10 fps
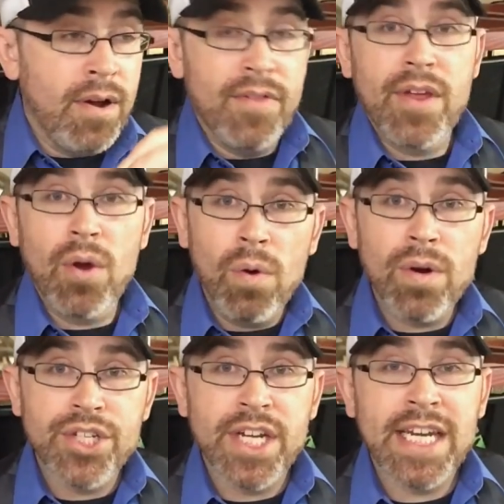the
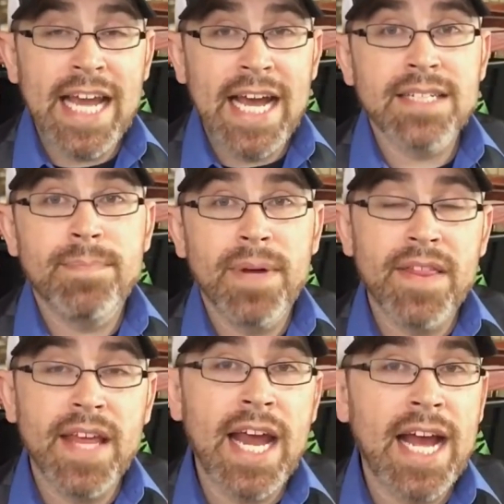origin, yes,
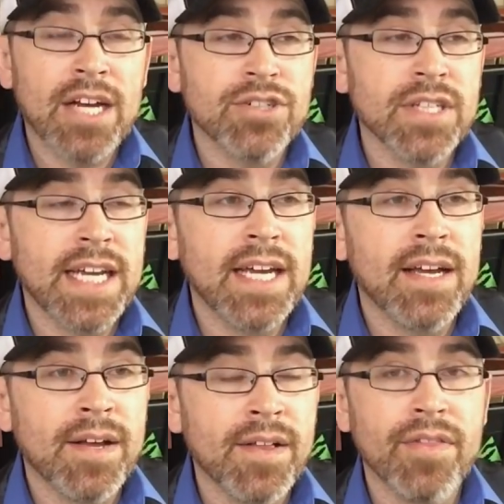but then actually
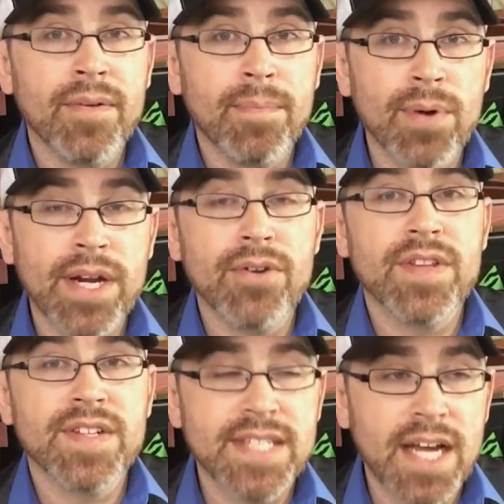the breeder,
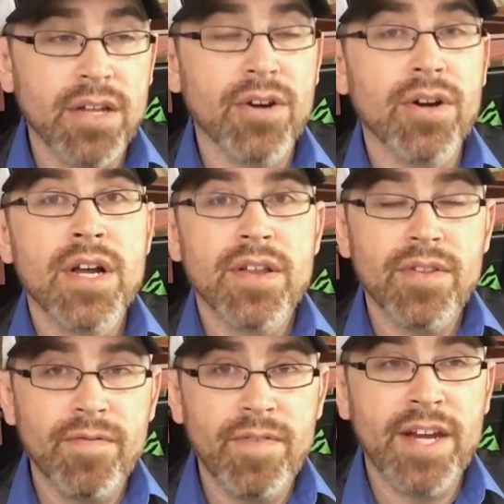the seller,
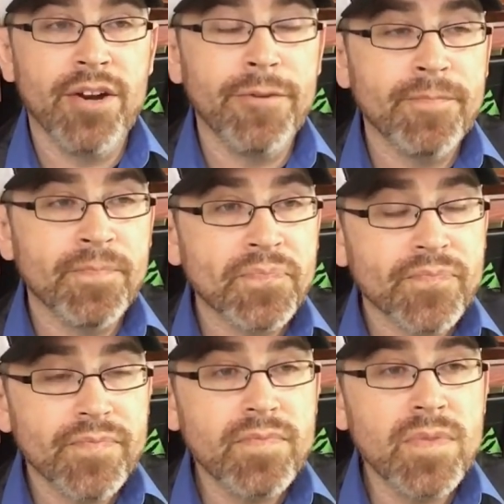the vendor,
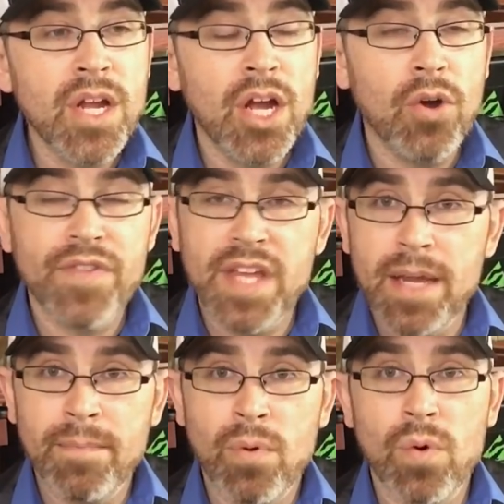
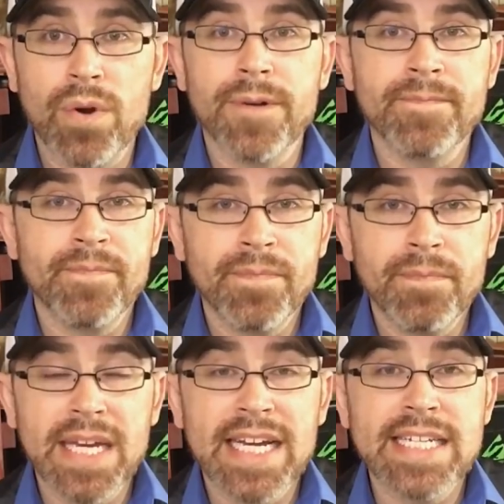the importer,
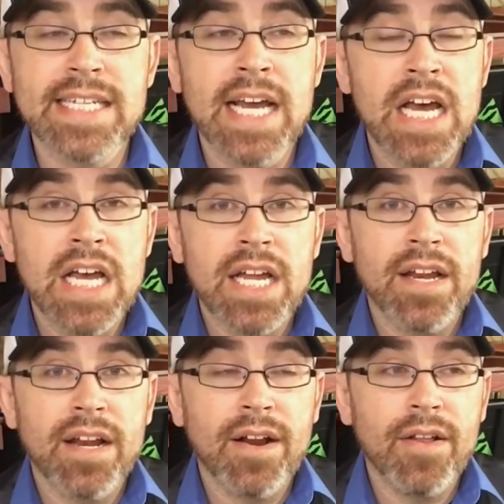because
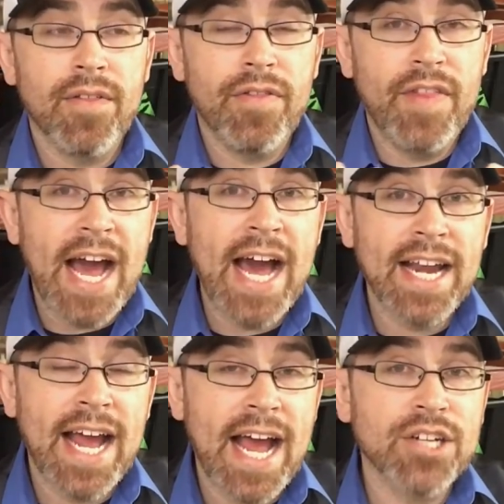
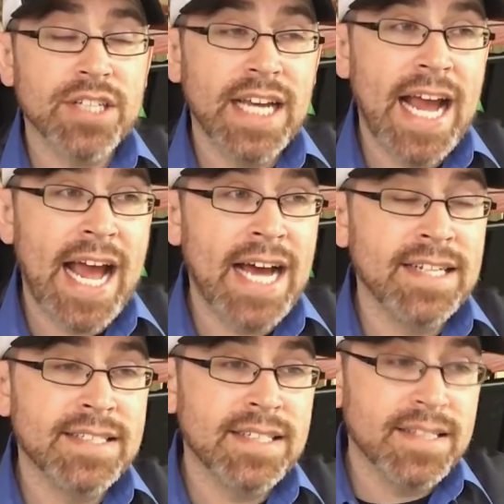that actually
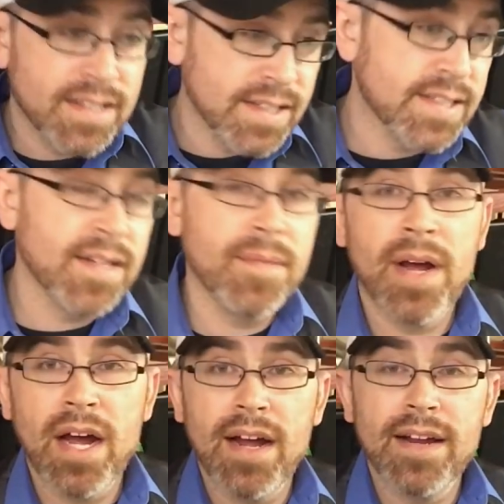has
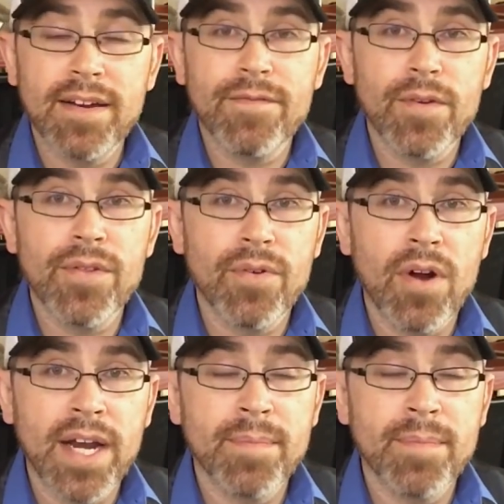some further on